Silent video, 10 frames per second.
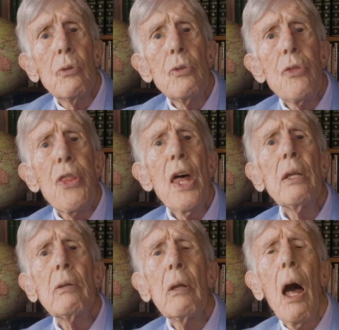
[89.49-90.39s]

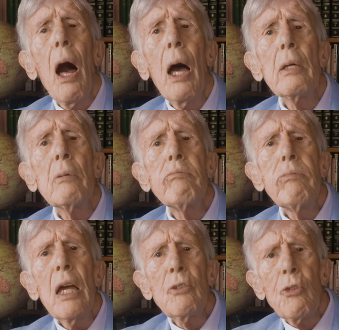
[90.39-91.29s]
then I
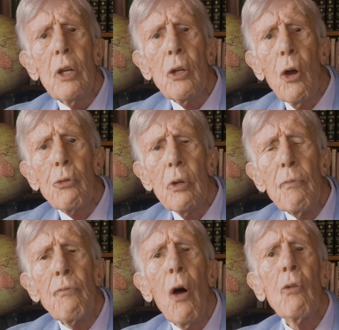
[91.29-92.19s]
actually got
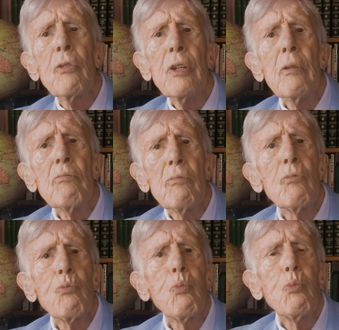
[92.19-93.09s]
involved
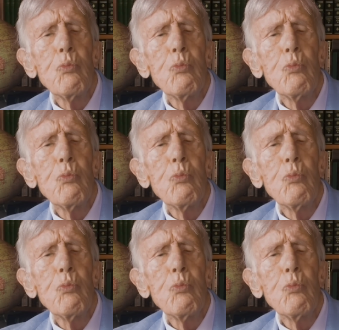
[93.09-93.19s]
in